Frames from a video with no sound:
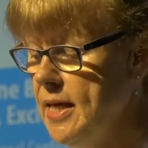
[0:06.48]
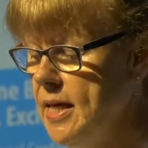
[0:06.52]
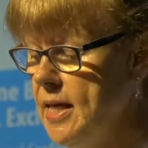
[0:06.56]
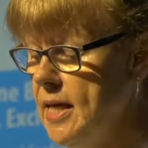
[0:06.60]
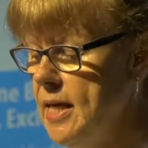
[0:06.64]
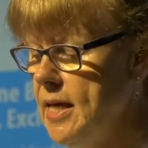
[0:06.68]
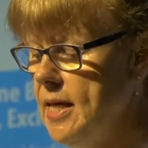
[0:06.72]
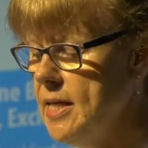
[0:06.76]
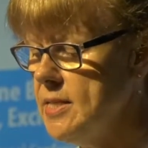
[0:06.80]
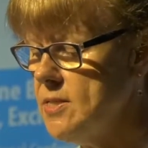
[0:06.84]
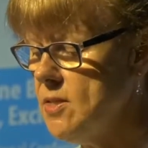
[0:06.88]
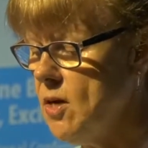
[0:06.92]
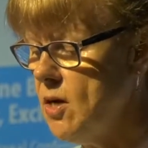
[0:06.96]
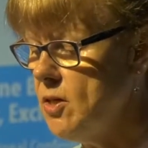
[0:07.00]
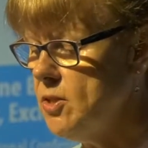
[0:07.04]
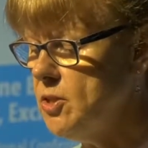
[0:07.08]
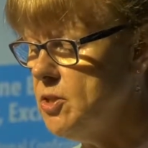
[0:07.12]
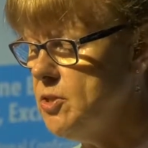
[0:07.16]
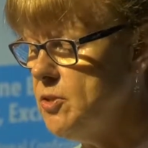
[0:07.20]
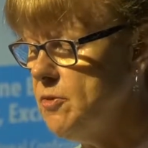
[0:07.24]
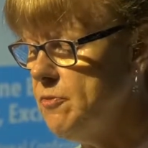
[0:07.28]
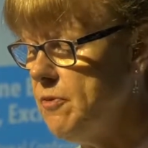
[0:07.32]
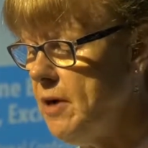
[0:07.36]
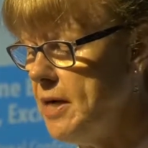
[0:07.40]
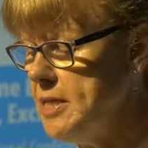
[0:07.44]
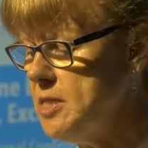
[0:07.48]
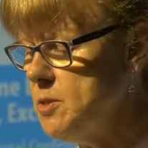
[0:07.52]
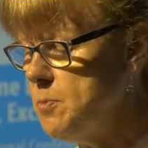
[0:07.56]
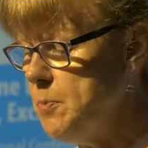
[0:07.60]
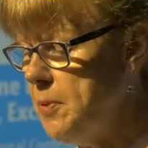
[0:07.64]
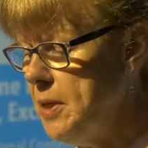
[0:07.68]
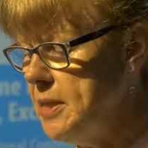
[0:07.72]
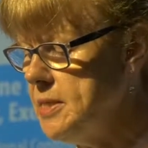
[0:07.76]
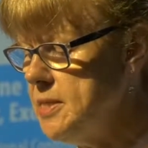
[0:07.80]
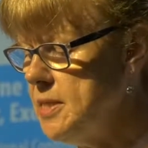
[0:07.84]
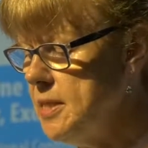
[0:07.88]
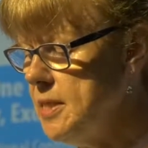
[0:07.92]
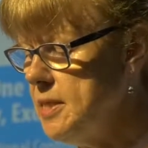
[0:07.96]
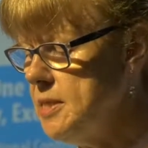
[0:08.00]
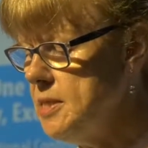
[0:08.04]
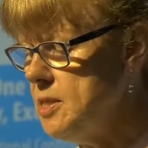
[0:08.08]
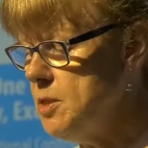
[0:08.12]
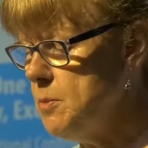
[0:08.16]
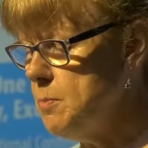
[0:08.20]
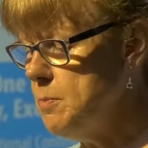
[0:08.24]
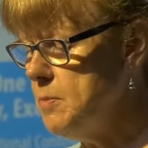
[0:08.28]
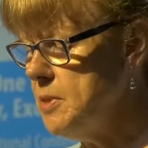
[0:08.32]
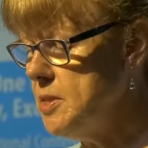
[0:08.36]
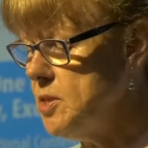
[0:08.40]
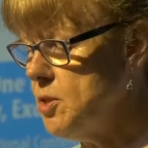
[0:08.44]
His Honour the Vice President,
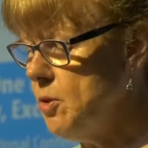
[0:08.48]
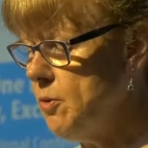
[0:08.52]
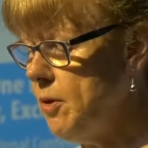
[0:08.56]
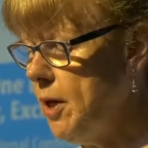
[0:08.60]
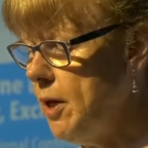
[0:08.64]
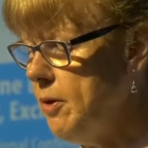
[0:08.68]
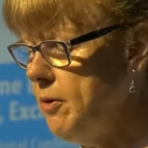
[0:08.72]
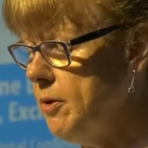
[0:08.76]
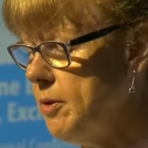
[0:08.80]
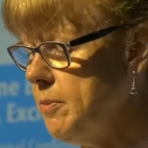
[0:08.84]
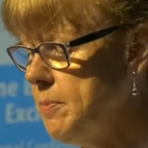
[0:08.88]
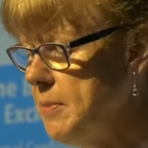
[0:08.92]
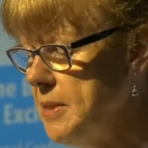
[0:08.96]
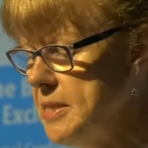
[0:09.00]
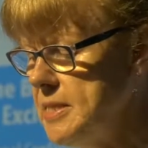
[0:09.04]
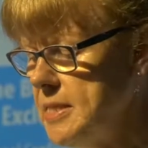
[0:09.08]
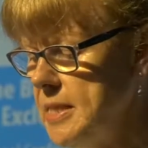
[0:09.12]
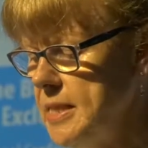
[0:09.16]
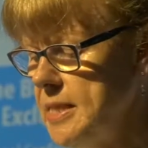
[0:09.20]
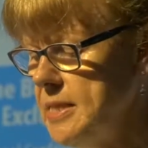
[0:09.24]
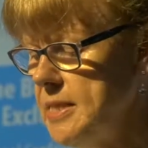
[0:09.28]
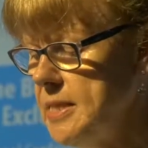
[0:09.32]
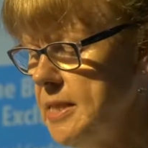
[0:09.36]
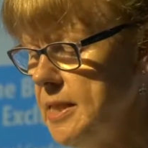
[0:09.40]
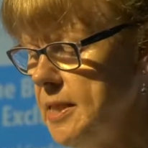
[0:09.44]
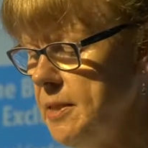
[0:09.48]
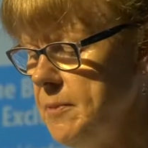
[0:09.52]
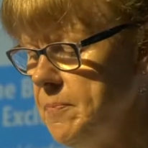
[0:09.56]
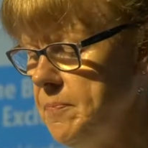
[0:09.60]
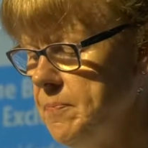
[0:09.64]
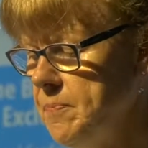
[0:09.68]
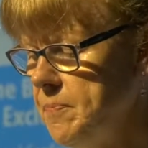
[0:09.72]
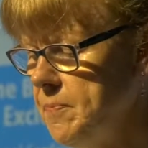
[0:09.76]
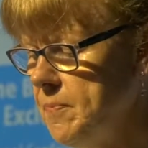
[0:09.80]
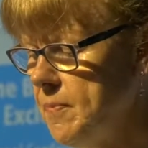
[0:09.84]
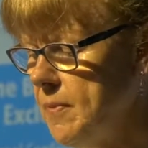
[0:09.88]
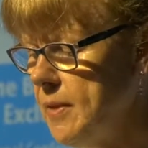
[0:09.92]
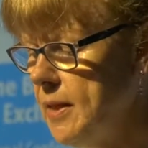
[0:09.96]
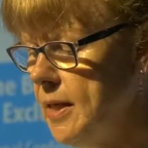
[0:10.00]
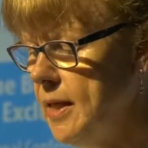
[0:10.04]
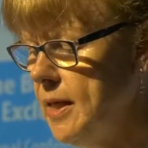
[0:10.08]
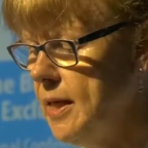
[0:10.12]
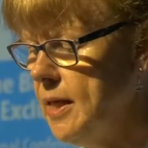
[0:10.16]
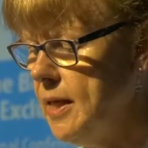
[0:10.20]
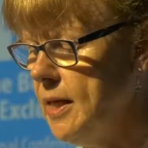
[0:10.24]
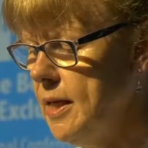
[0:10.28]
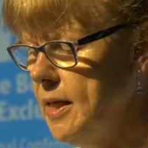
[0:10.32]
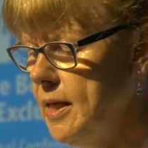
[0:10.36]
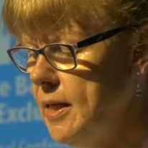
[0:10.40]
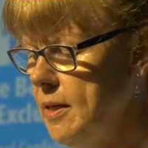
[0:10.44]
Mr. Eric Masisi,
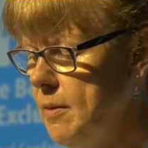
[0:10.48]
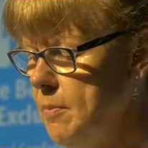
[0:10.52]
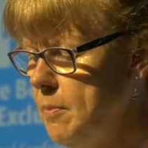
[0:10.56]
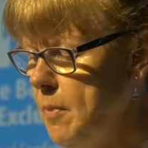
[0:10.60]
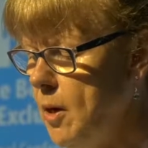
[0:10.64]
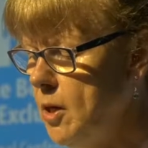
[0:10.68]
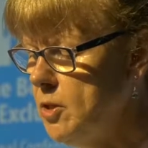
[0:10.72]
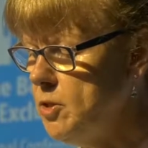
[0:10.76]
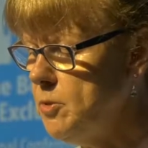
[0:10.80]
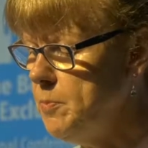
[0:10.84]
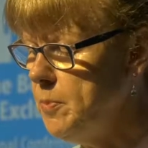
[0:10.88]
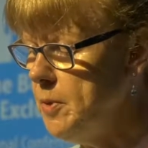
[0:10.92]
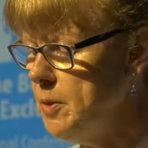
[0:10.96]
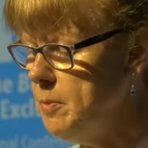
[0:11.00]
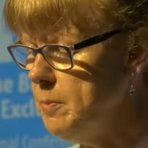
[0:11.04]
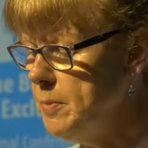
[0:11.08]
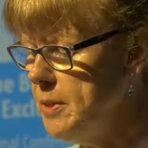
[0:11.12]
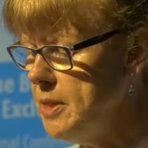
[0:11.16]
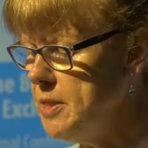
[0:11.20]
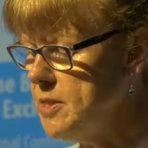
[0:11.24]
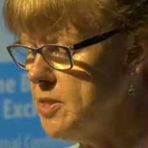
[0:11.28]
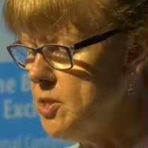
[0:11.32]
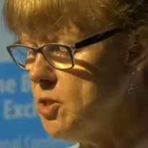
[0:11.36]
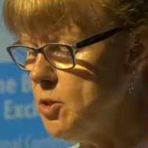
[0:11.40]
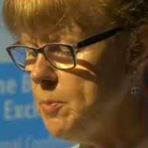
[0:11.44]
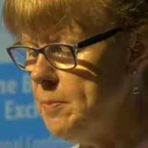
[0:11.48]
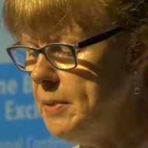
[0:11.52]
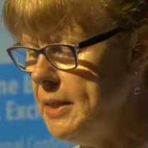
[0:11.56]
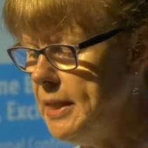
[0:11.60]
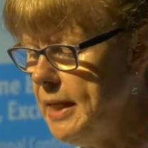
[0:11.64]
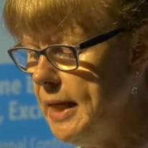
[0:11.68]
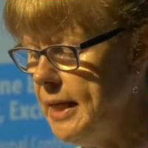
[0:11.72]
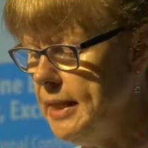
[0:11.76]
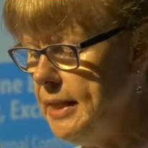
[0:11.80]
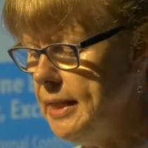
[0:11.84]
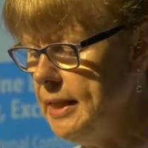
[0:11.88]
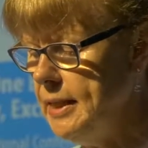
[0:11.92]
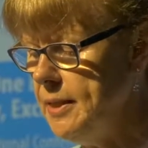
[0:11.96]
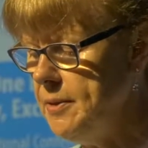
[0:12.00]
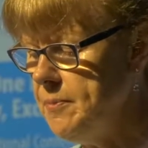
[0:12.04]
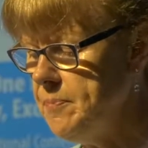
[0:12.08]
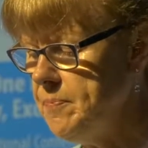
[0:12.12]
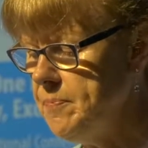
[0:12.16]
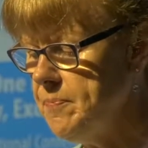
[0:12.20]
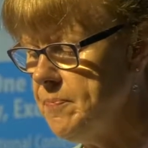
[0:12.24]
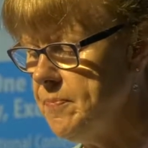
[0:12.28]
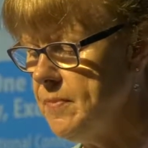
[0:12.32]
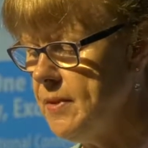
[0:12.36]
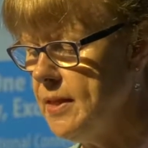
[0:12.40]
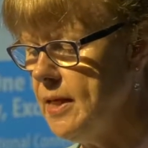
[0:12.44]
Honourable Minister Malali,
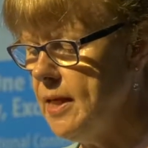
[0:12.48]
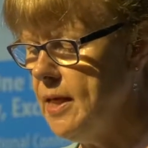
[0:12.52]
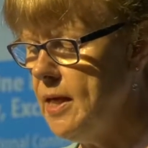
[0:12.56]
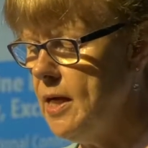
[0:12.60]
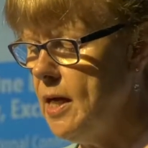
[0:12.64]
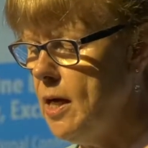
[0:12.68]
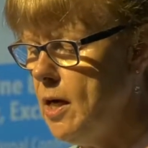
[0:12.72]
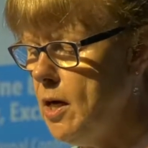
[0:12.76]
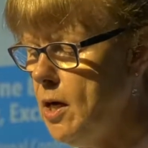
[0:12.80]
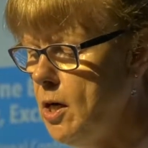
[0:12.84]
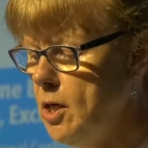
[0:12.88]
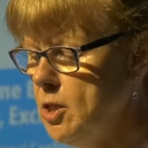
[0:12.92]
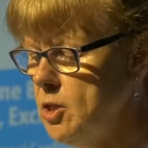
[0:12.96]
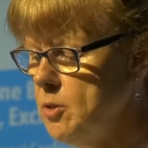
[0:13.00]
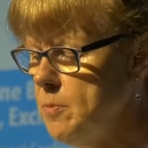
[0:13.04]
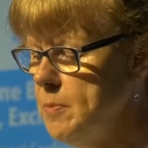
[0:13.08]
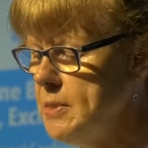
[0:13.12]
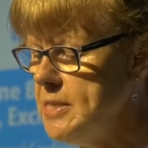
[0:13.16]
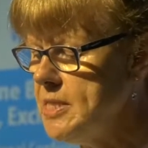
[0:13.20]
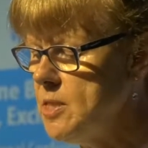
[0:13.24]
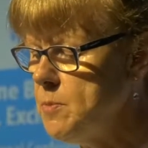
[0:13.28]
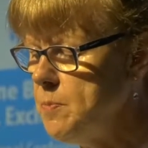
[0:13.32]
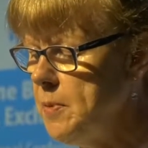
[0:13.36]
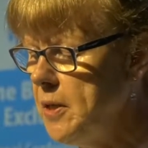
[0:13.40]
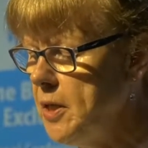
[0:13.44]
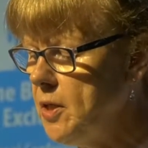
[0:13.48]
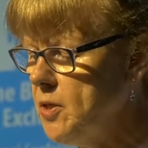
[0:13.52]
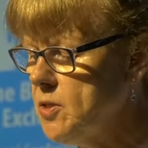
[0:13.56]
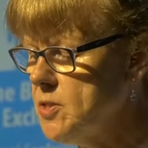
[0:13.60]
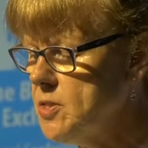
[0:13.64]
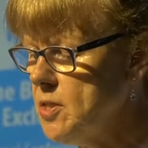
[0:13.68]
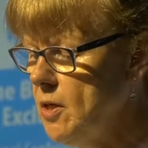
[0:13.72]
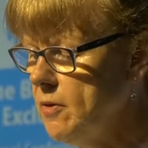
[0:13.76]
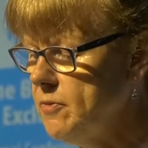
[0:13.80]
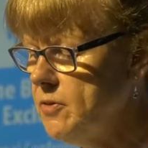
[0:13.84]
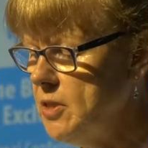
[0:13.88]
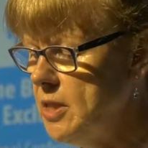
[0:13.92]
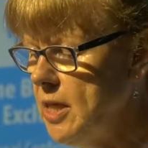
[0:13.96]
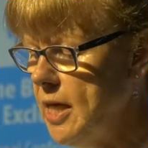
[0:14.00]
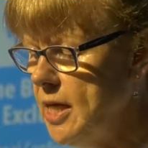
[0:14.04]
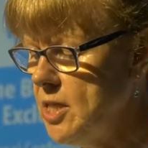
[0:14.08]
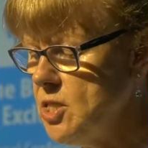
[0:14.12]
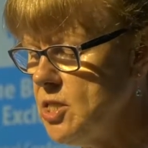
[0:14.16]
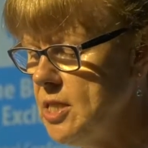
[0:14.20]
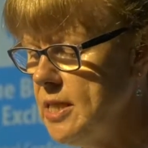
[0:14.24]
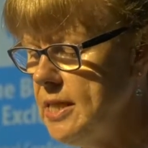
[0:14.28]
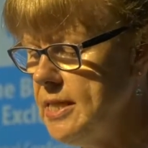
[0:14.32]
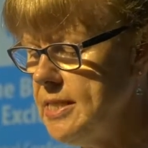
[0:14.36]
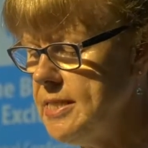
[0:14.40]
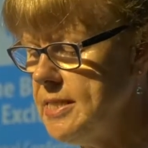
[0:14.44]
Honourable Speakers of the
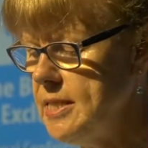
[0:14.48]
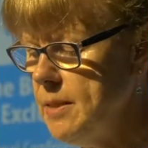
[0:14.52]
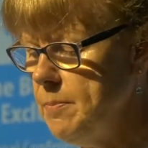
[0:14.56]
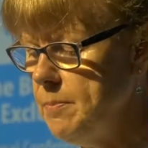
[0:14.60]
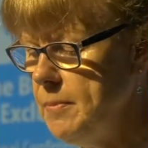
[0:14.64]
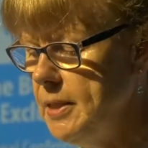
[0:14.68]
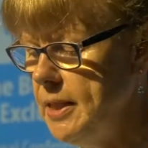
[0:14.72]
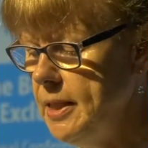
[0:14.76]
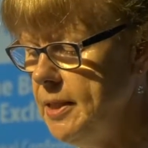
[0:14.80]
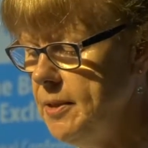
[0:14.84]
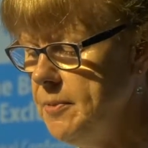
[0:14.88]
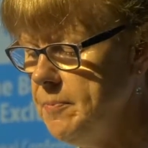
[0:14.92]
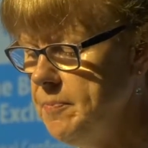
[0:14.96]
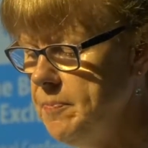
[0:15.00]
National Assembly,